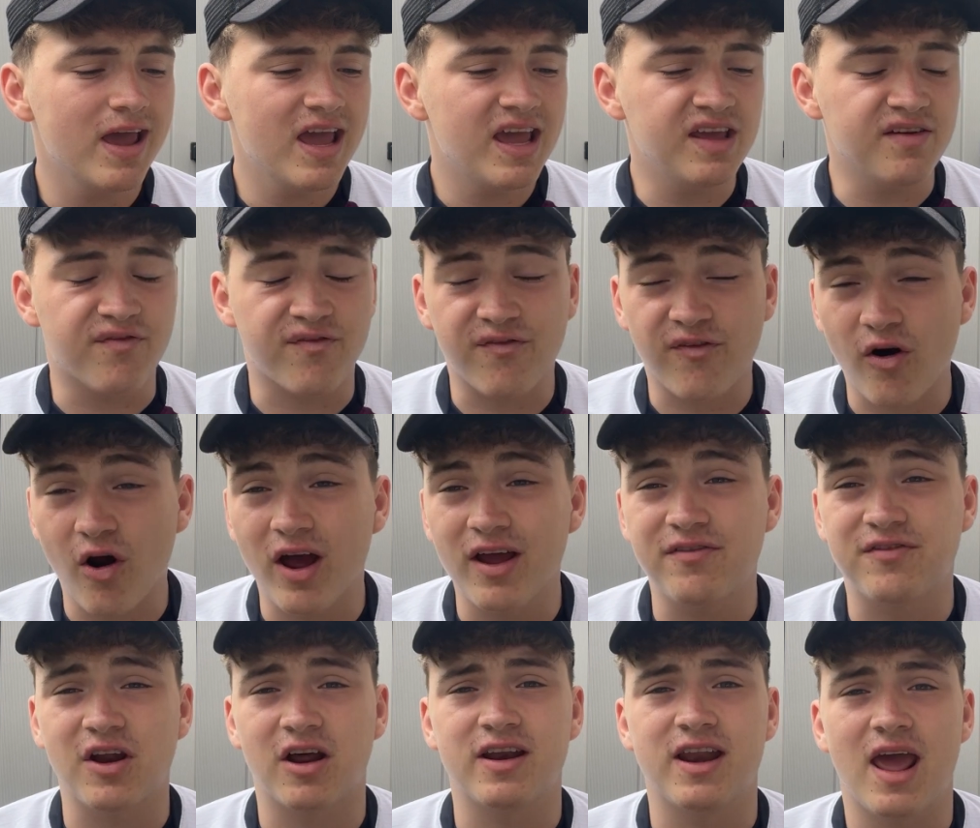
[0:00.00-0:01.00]
He
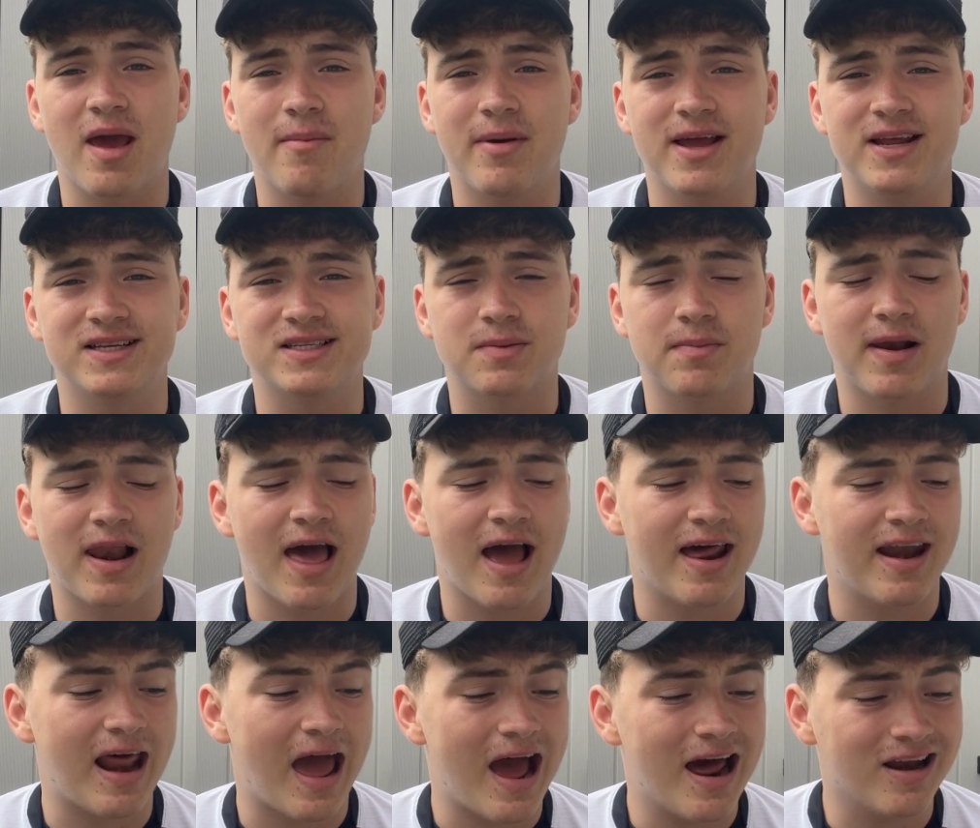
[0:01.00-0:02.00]
thrived under him at Inter
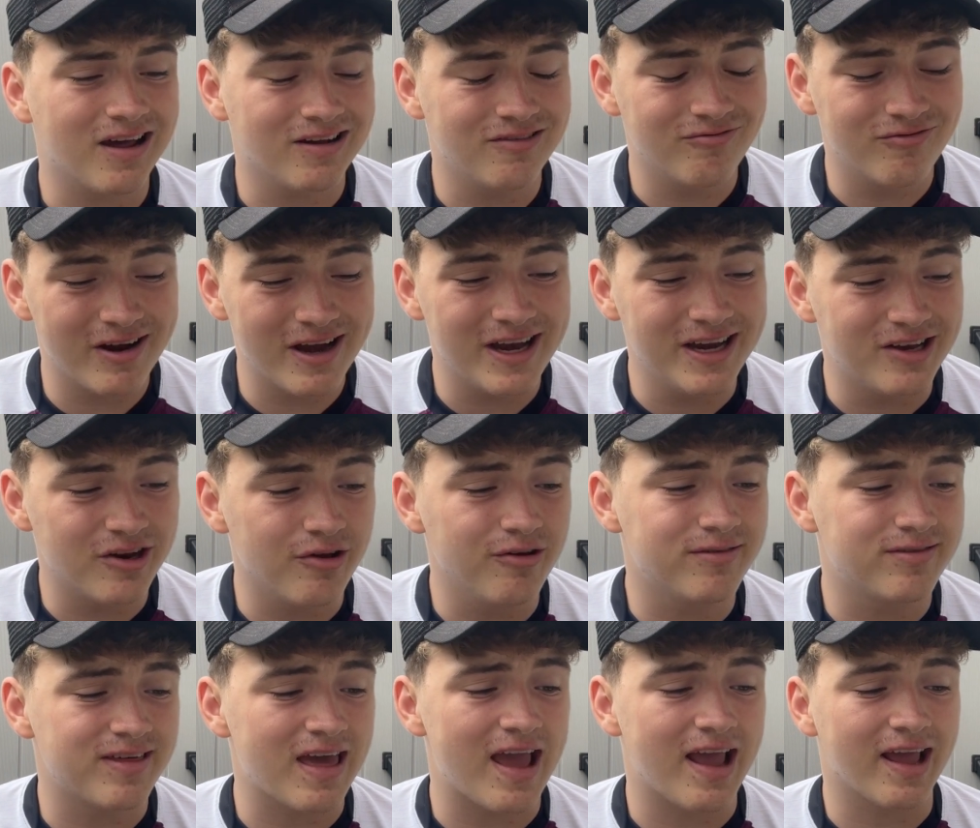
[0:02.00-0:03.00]
Milan, and I really do
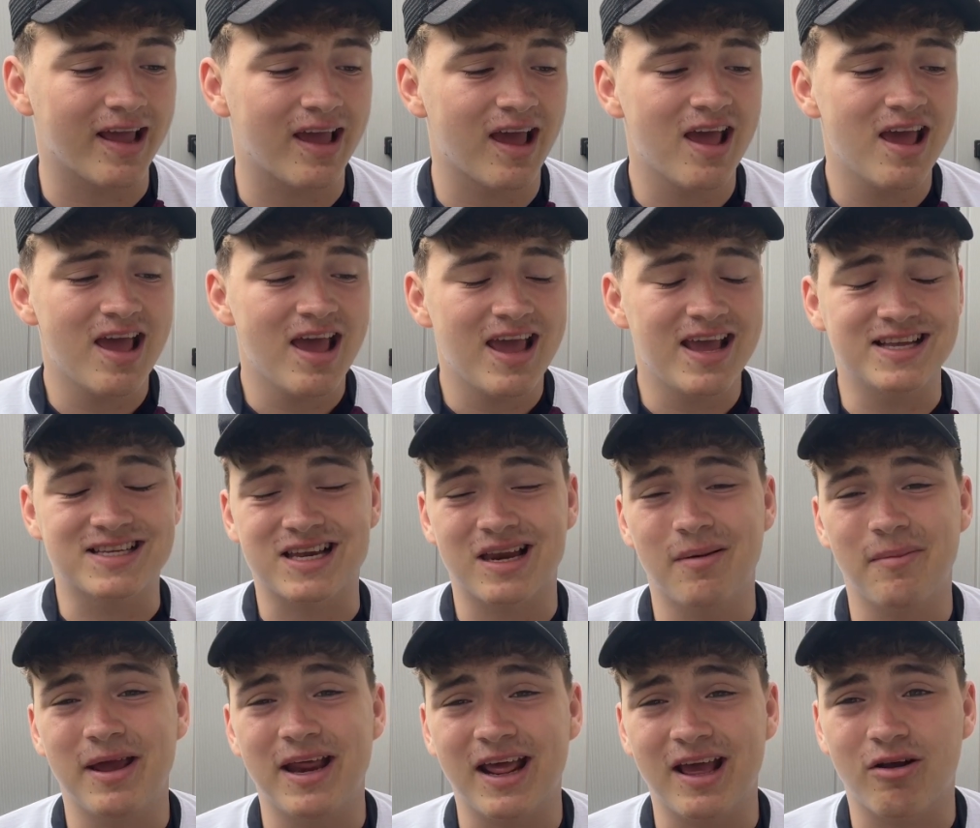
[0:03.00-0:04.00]
think he's
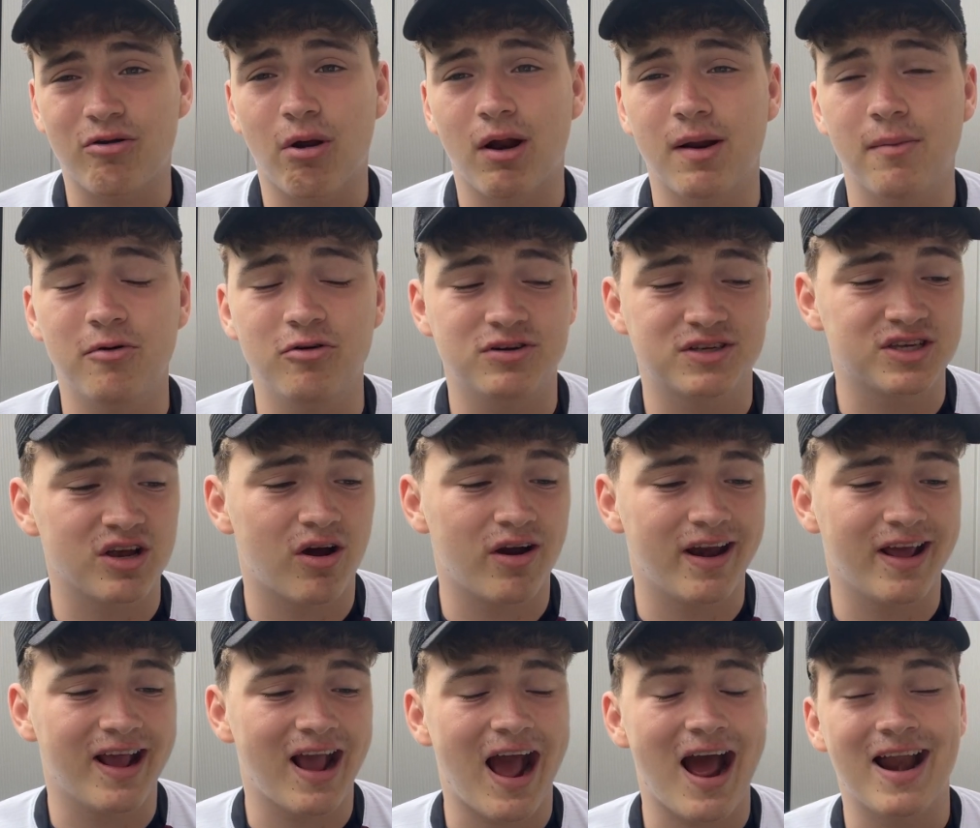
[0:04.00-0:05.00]
going to be an incredible
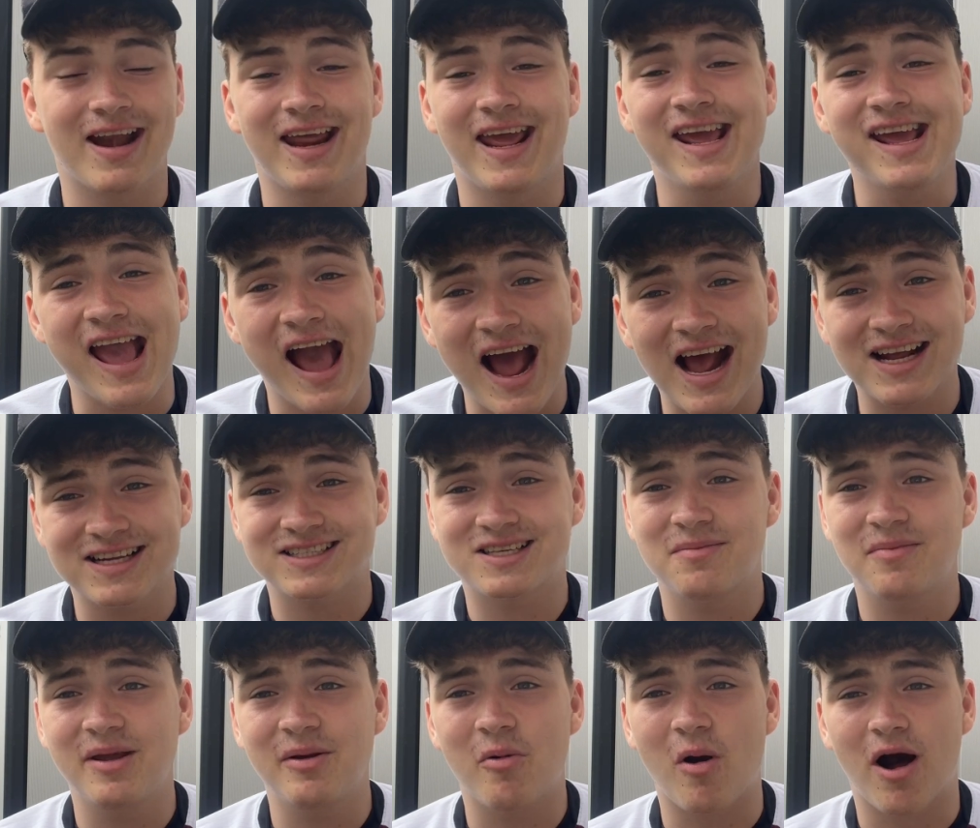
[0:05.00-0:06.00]
signing, and he has
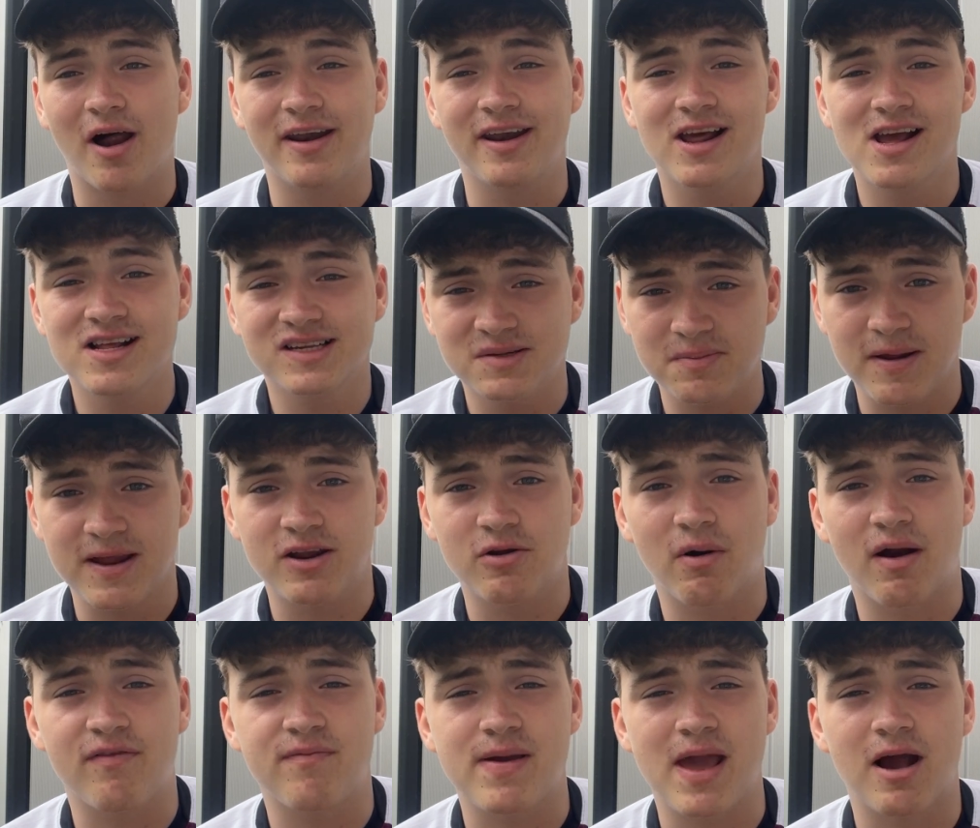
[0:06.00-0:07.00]
to be one to be in
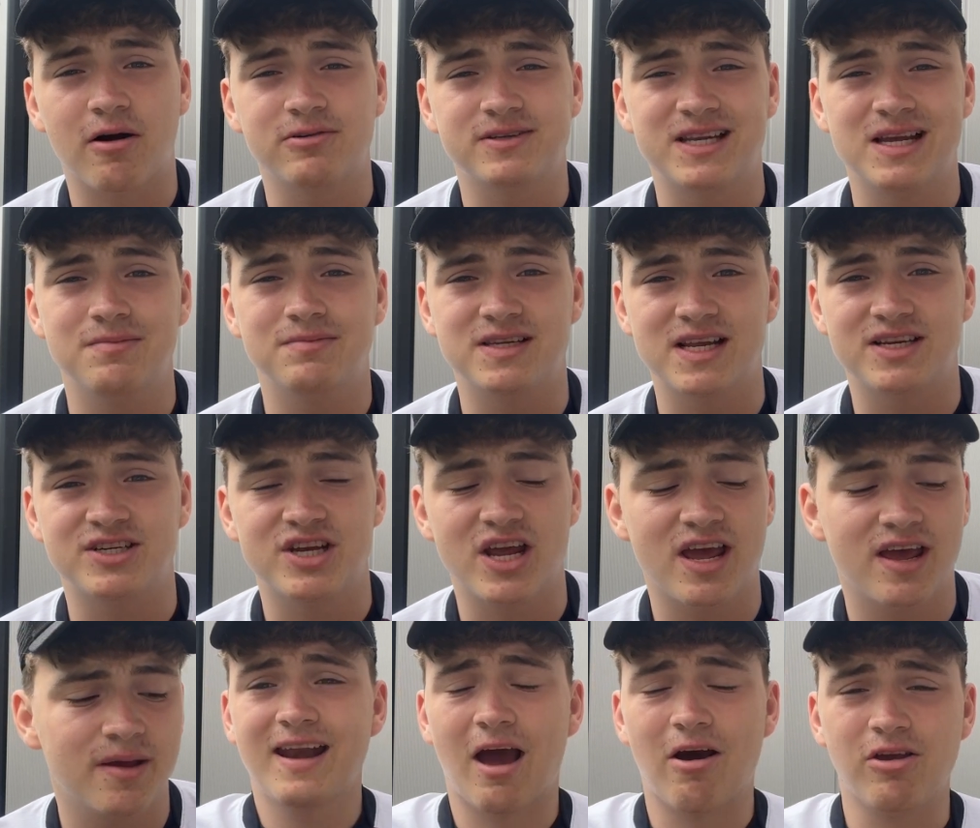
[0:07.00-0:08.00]
your FPL teams this
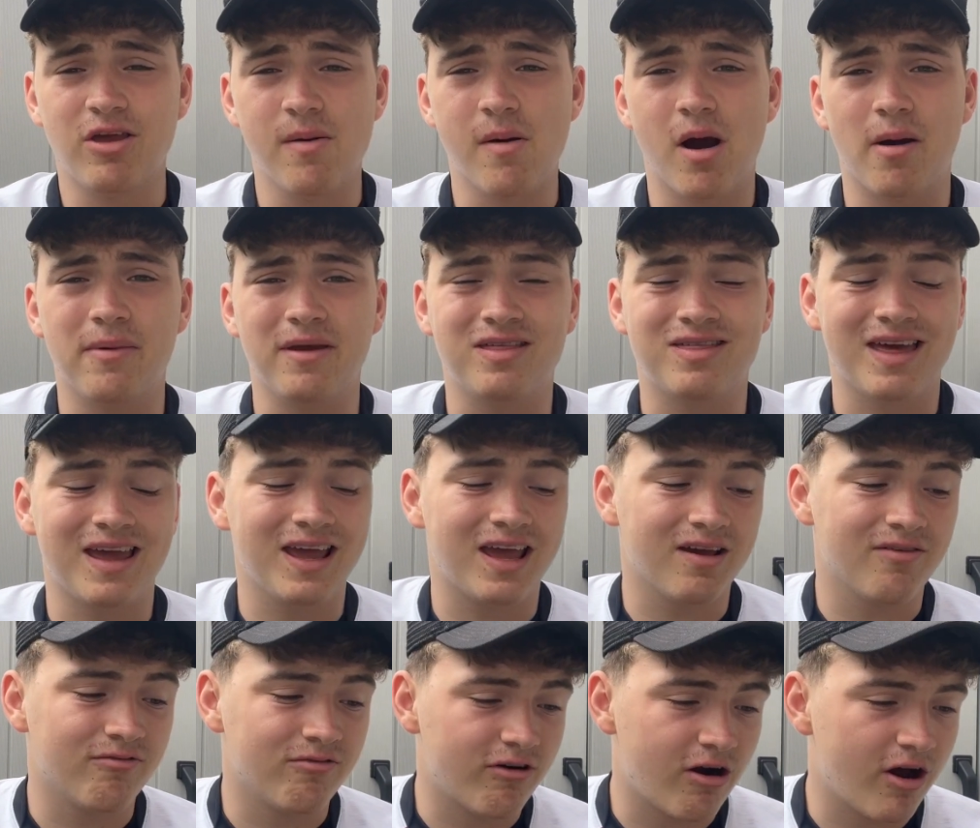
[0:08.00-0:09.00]
year. Now, you might be
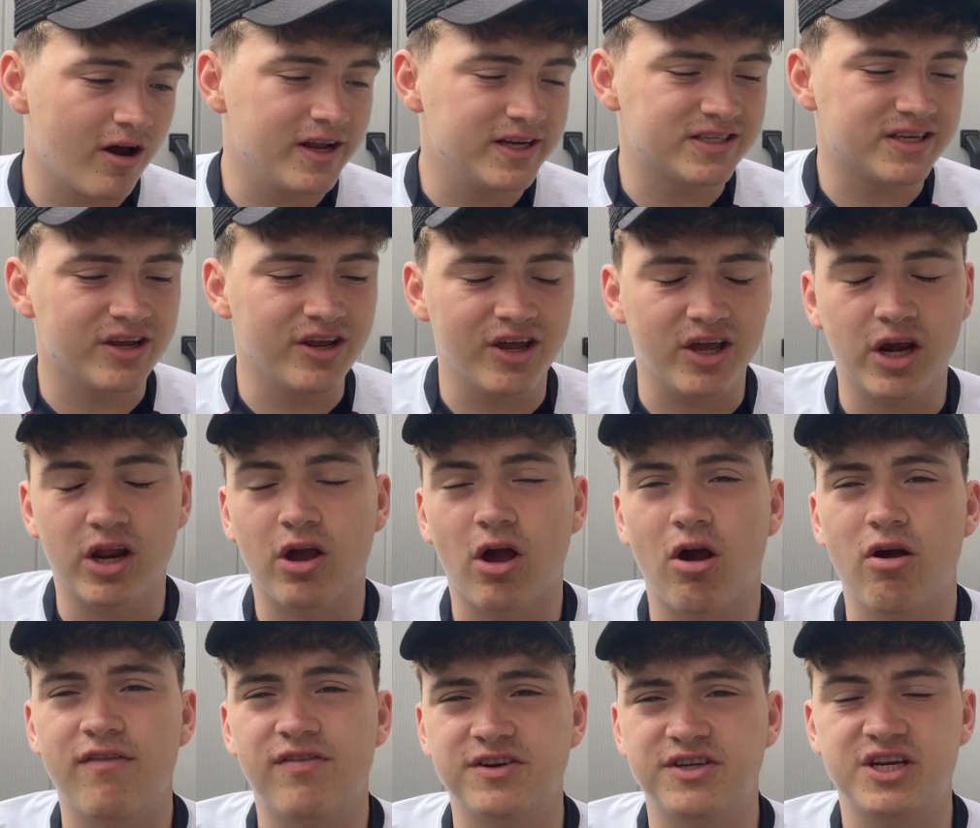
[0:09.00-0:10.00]
thinking, right, so you're going to
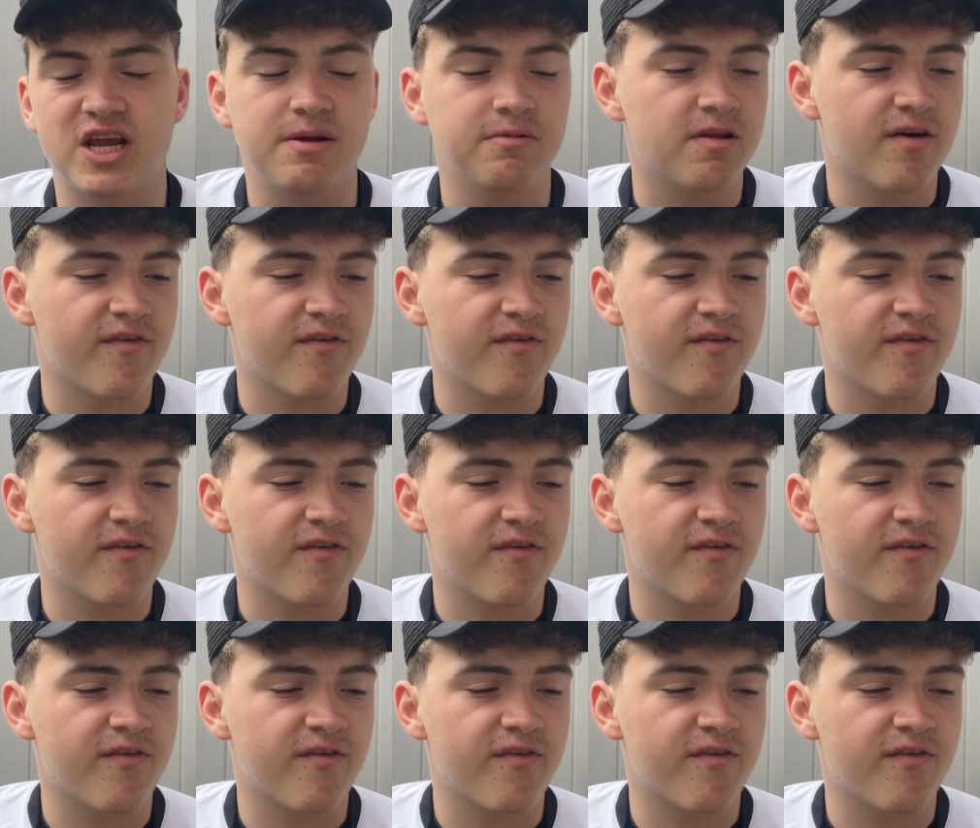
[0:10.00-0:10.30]
go with a cheap